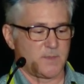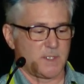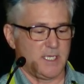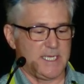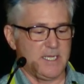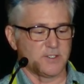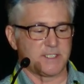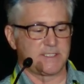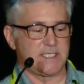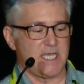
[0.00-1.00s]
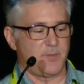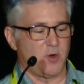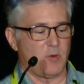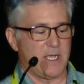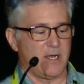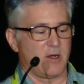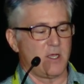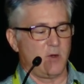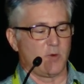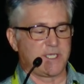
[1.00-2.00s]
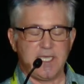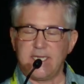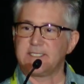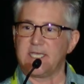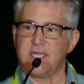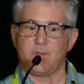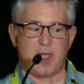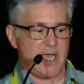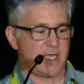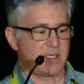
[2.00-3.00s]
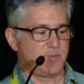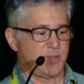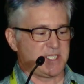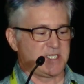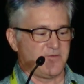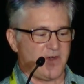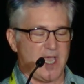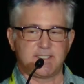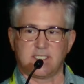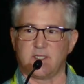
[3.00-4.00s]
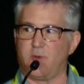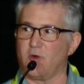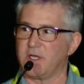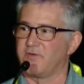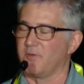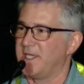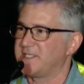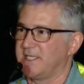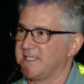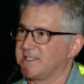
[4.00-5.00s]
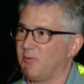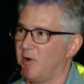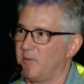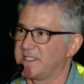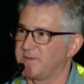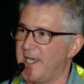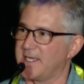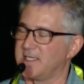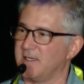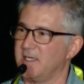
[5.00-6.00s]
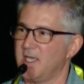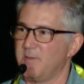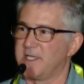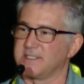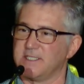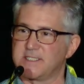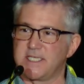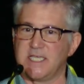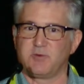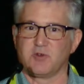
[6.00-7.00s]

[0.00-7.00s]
And here's an example where we're getting data back, but the device and the port information isn't what we expected. Because in this case, we were